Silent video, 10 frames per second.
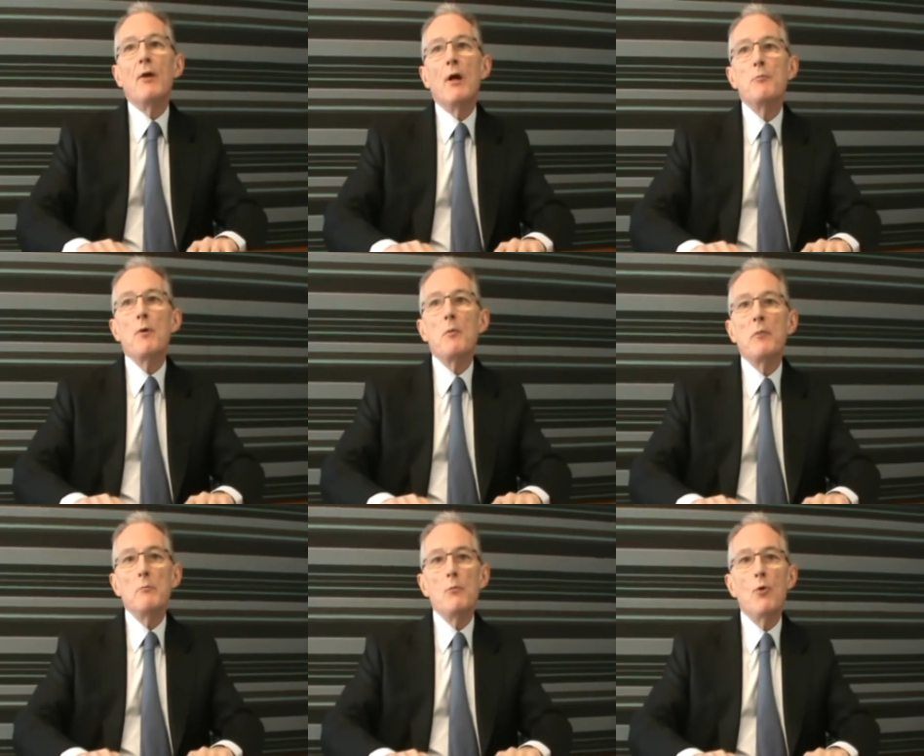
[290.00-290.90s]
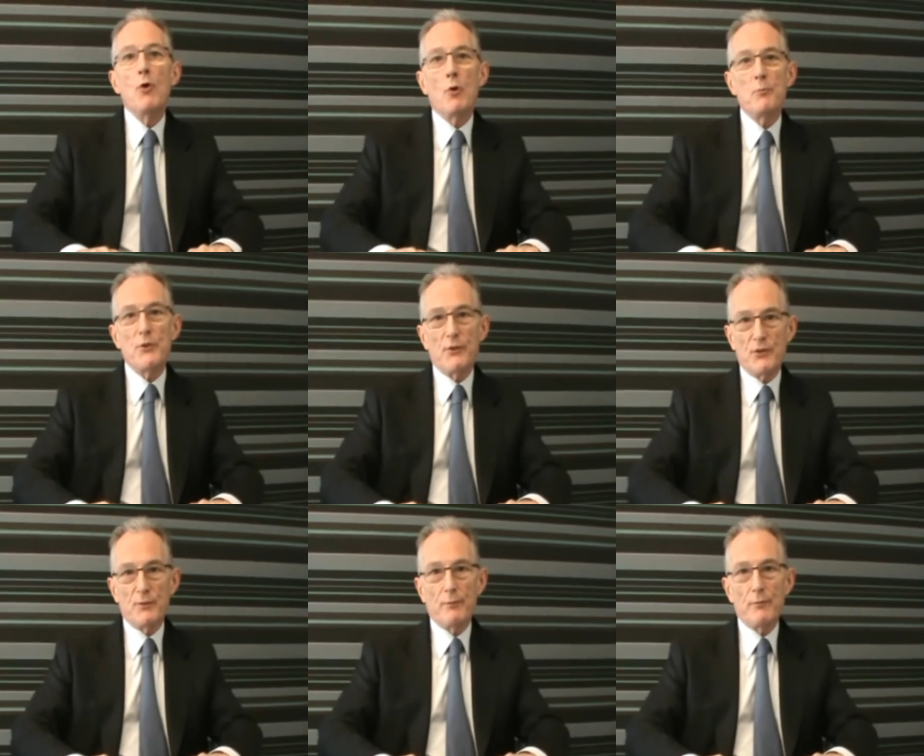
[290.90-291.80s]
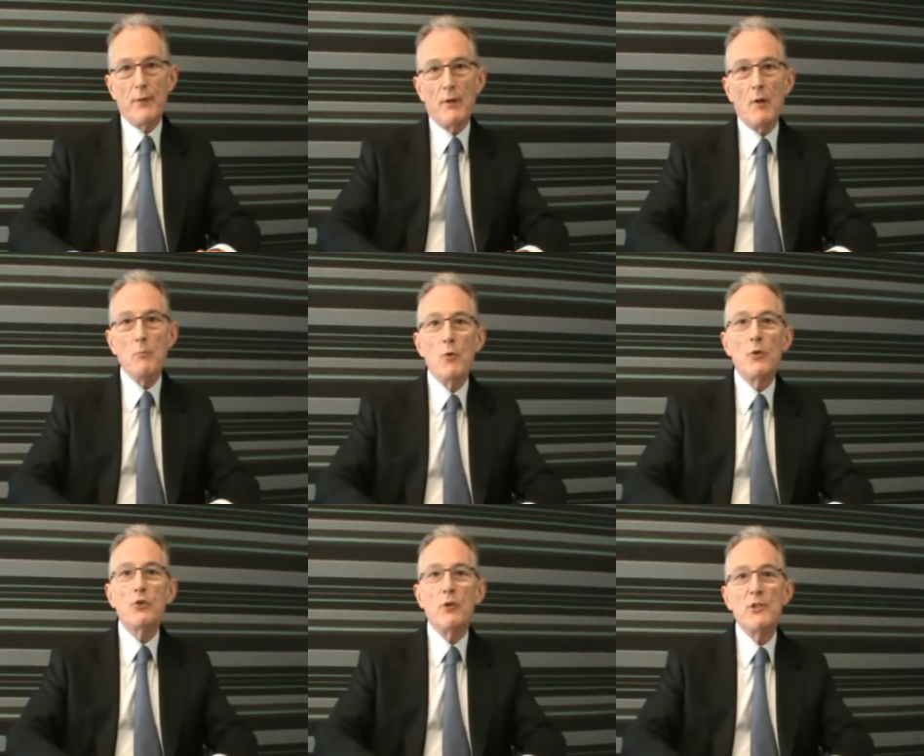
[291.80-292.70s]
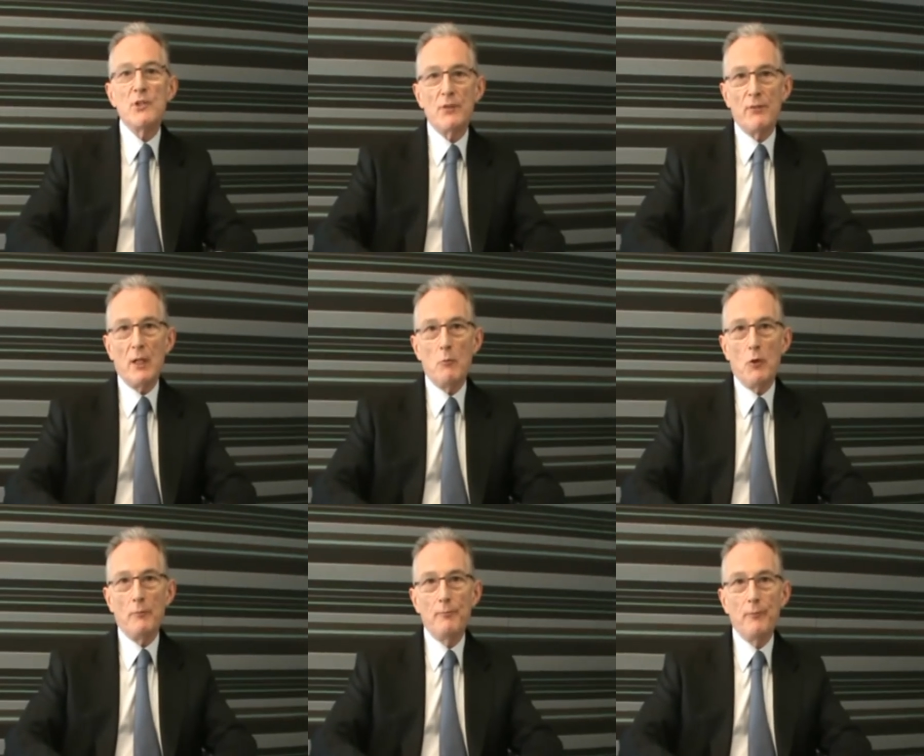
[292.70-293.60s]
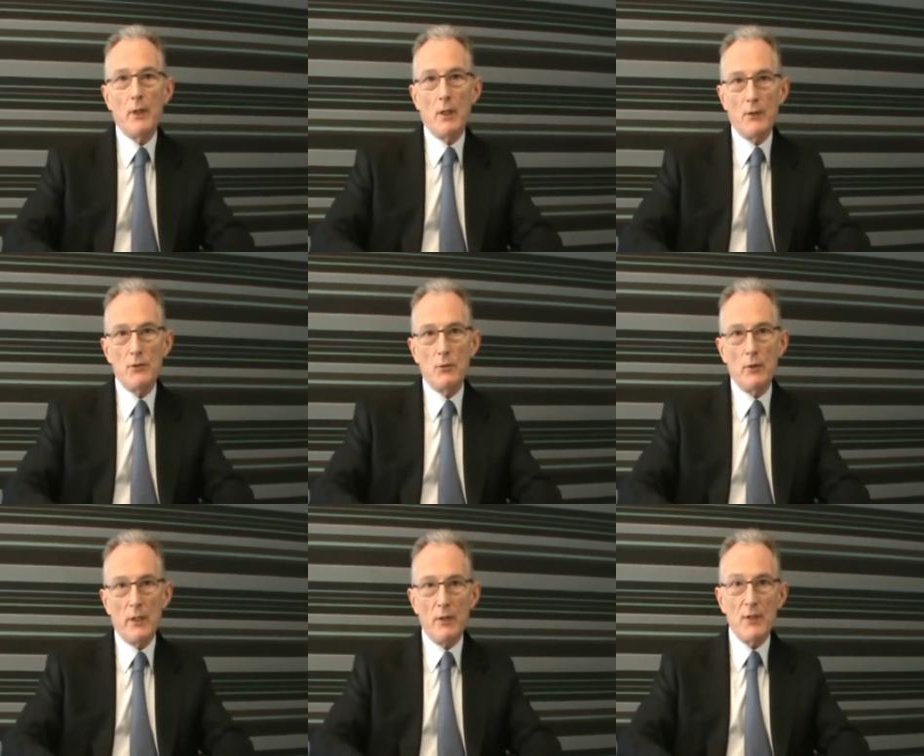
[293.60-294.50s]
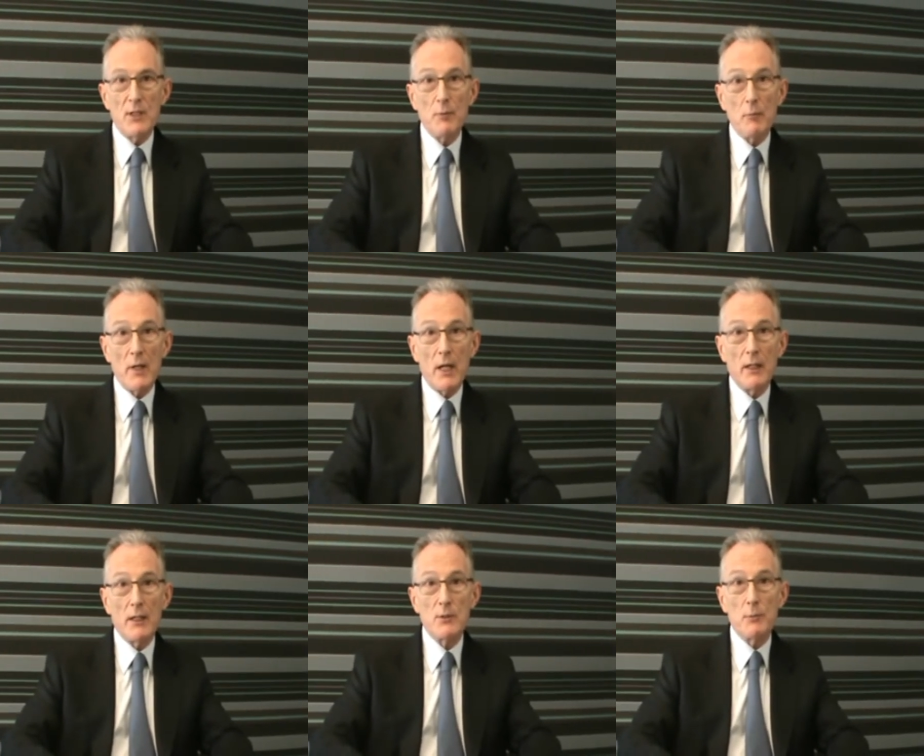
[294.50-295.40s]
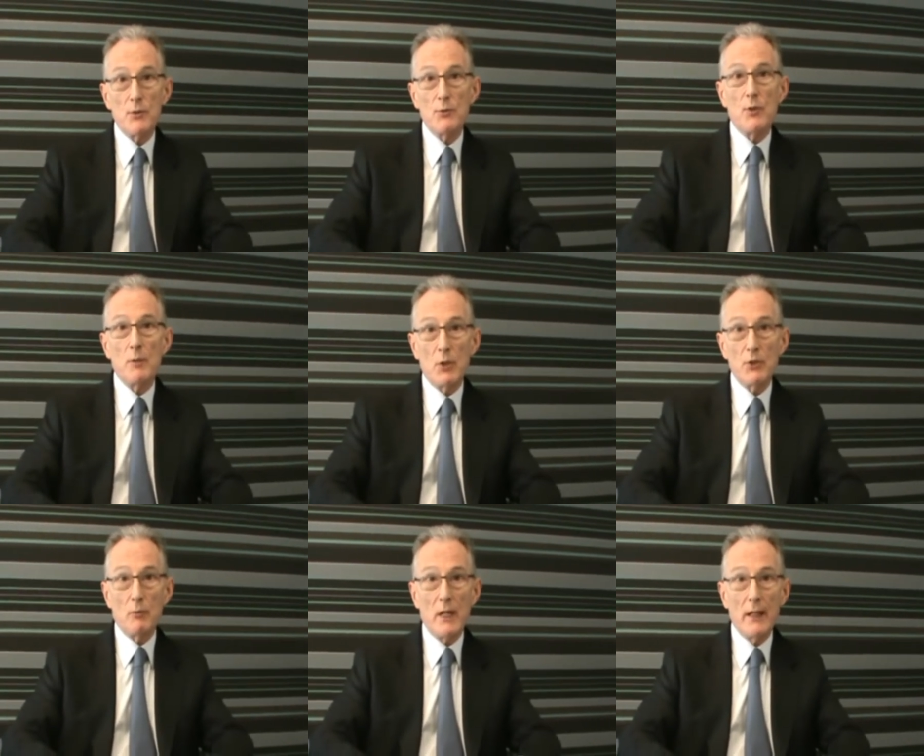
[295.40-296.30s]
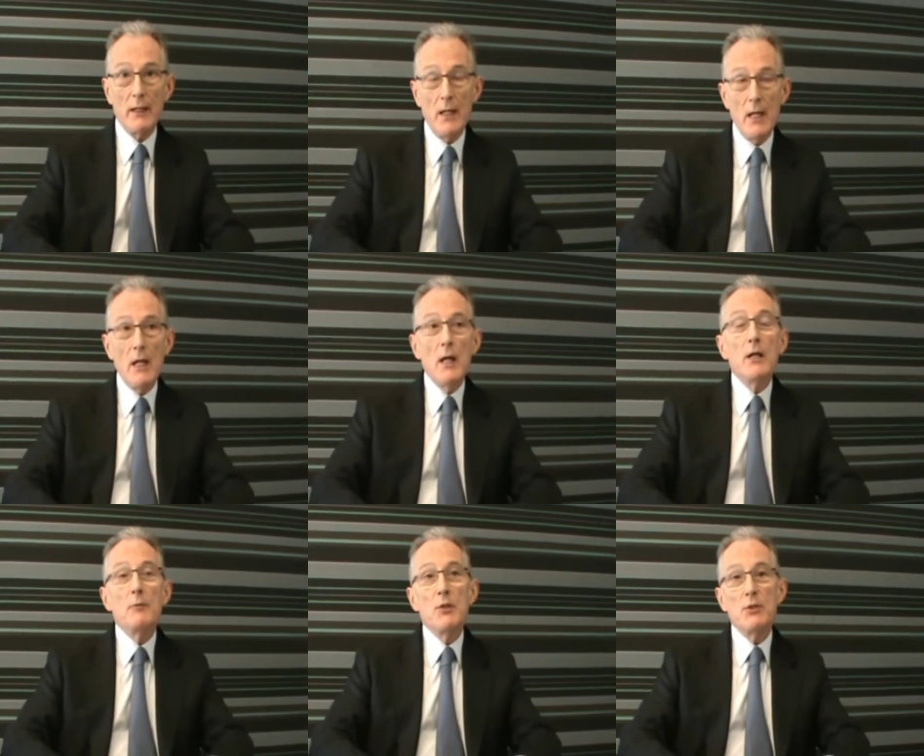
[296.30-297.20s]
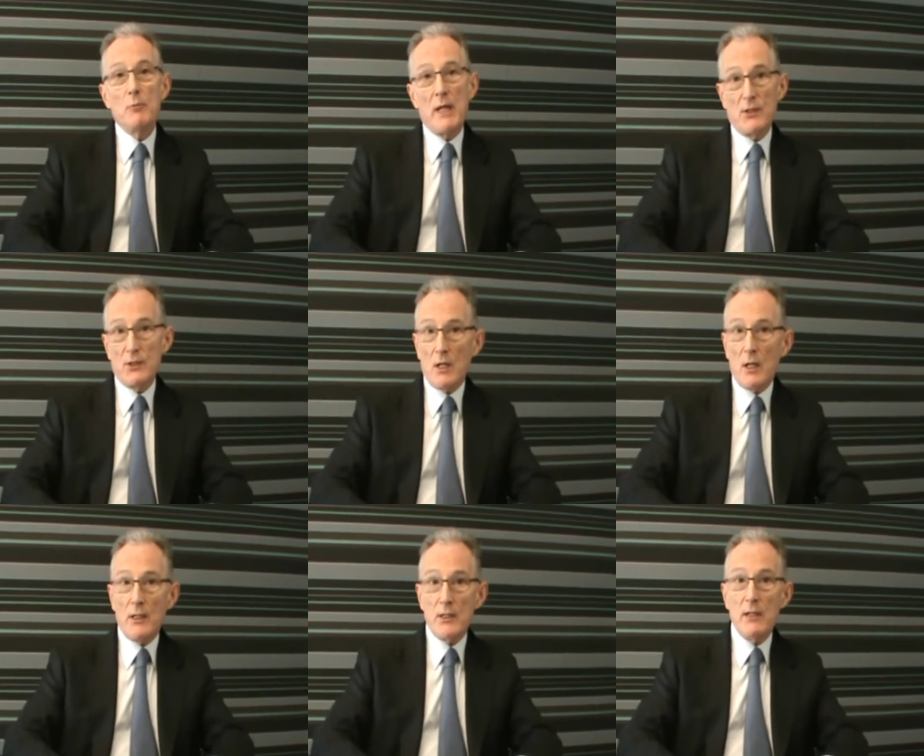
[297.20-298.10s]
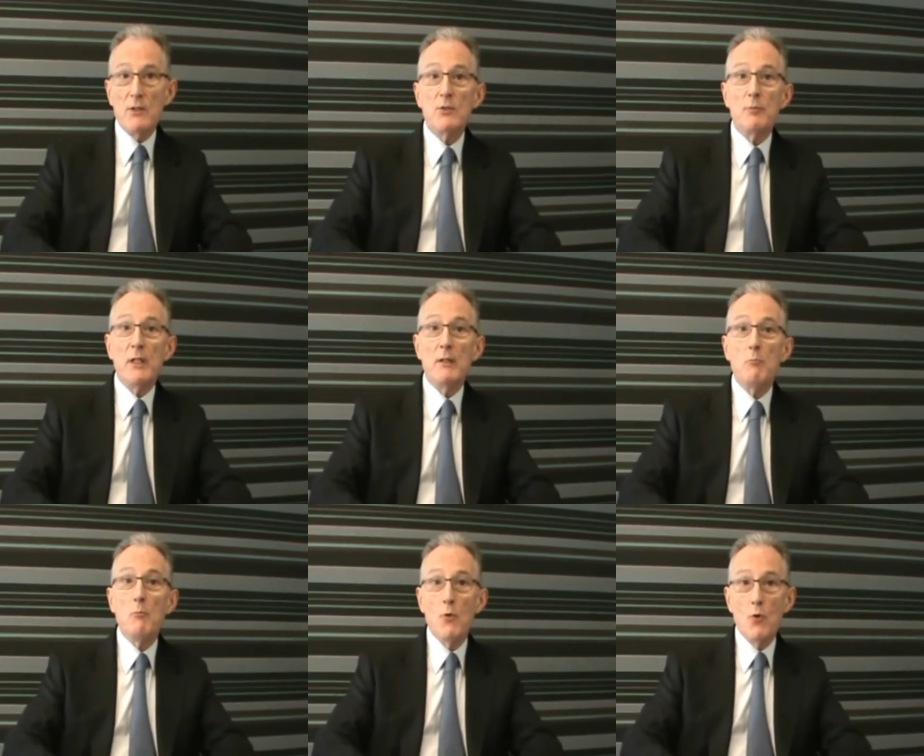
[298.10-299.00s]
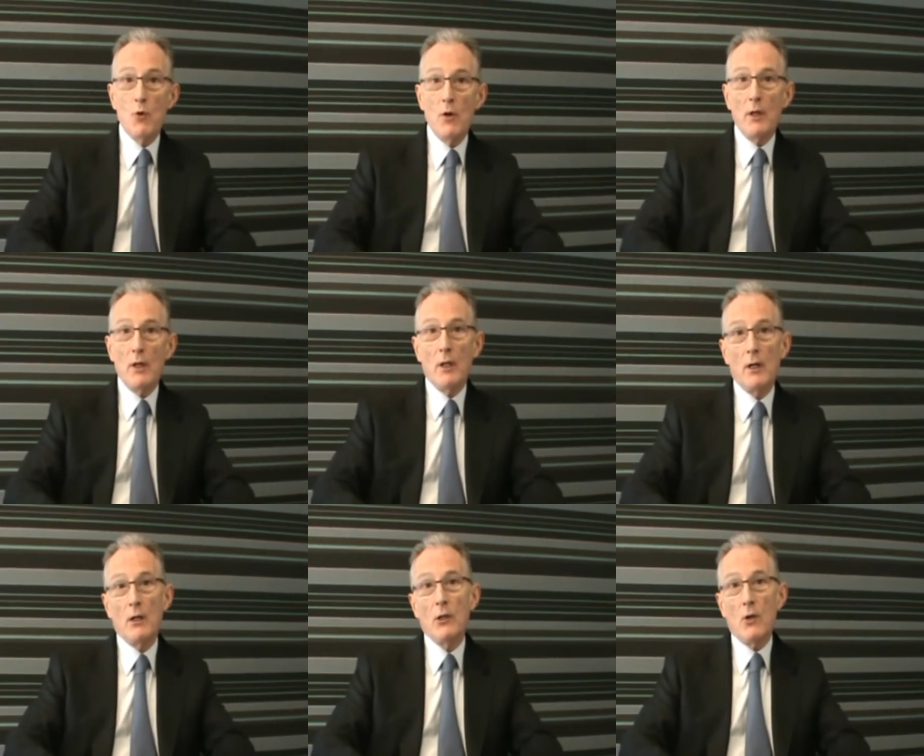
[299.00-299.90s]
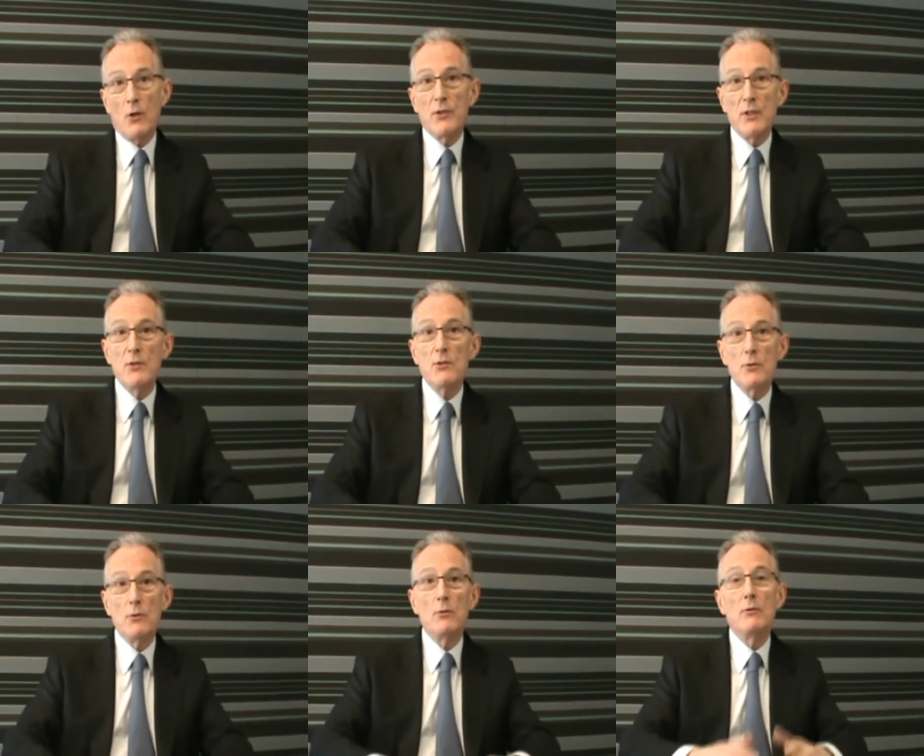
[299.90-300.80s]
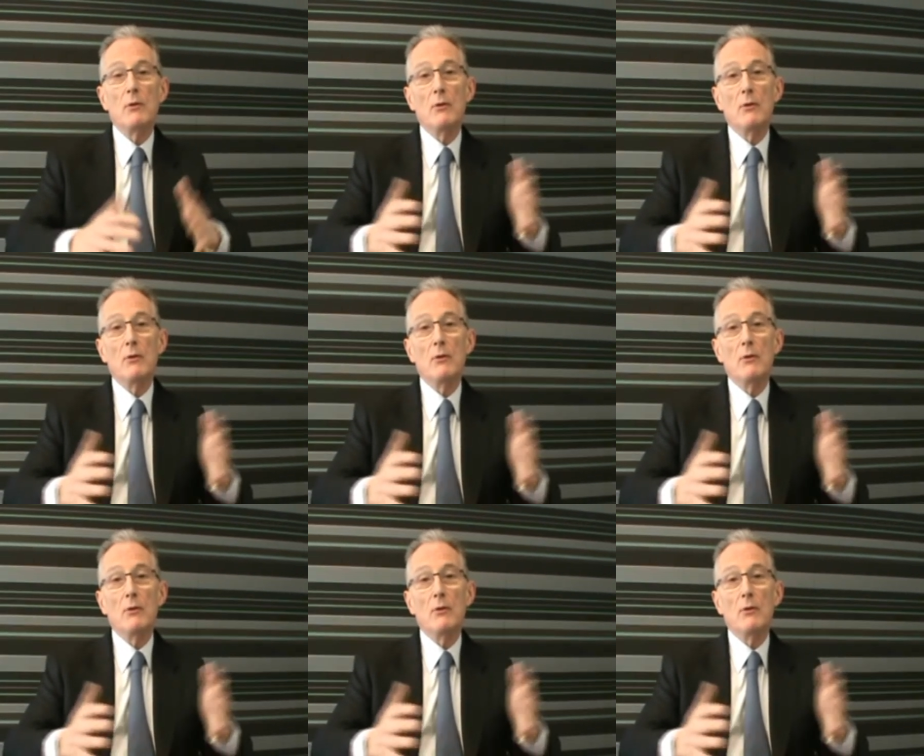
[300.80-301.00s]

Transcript: there are probably more options. There are more choices available uh, to an investment bank as opposed to a commercial bank. Commercial banks uh, tend to be more uh, locked into